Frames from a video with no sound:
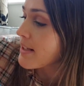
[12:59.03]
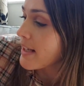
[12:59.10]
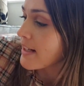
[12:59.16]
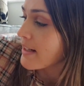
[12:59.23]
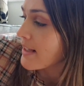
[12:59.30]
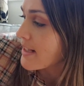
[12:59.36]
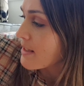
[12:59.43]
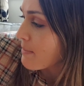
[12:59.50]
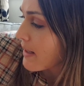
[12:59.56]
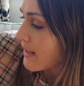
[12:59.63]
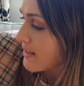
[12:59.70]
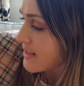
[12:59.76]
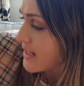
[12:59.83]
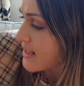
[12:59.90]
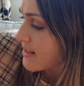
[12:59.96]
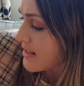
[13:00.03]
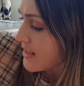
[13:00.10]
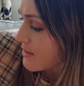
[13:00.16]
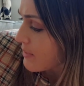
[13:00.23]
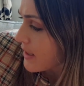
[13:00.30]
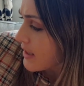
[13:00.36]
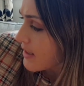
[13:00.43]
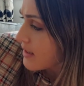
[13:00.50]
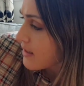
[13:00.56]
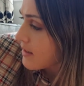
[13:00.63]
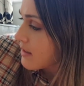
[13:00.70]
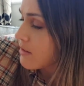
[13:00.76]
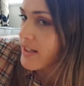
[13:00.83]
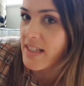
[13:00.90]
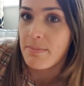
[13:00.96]
in these magazines this
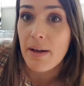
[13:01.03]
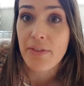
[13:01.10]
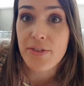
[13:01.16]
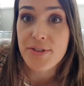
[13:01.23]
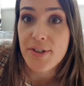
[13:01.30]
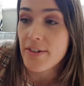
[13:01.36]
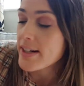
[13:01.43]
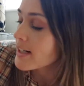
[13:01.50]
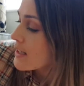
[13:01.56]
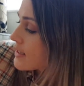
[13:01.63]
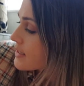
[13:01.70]
month, sorry.